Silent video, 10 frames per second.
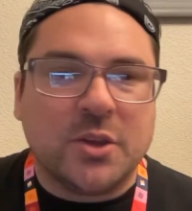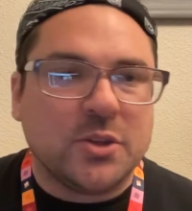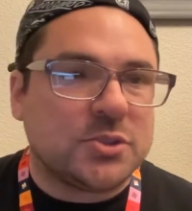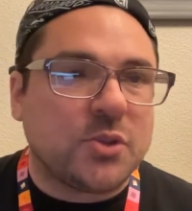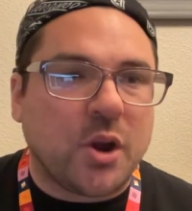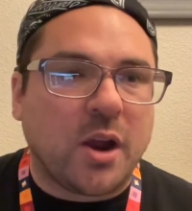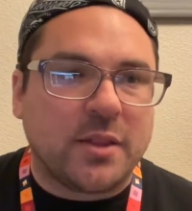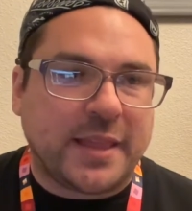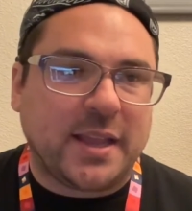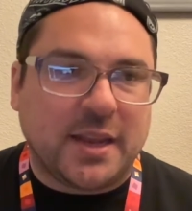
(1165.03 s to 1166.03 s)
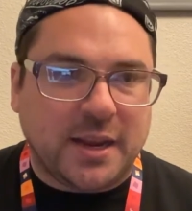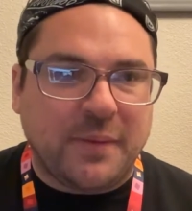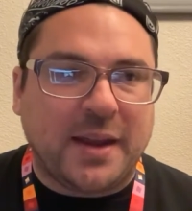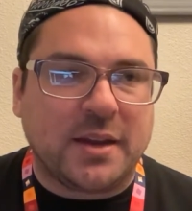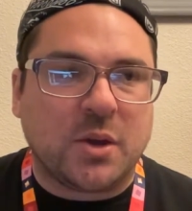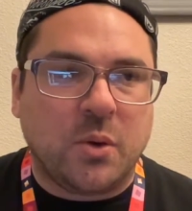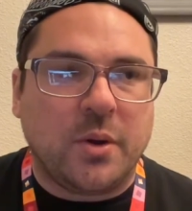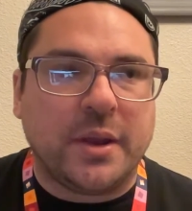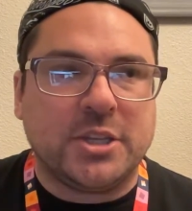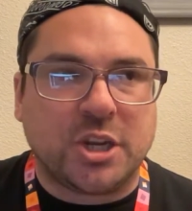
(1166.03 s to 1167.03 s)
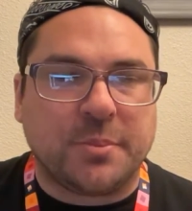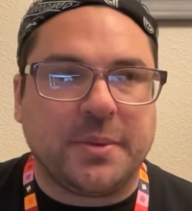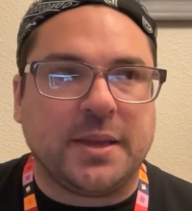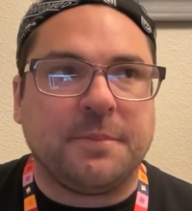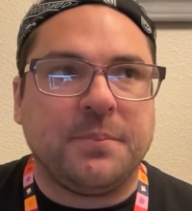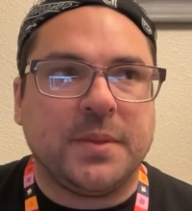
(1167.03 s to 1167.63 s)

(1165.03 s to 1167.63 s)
So there are, like, and I ran into Coy, Jeremy,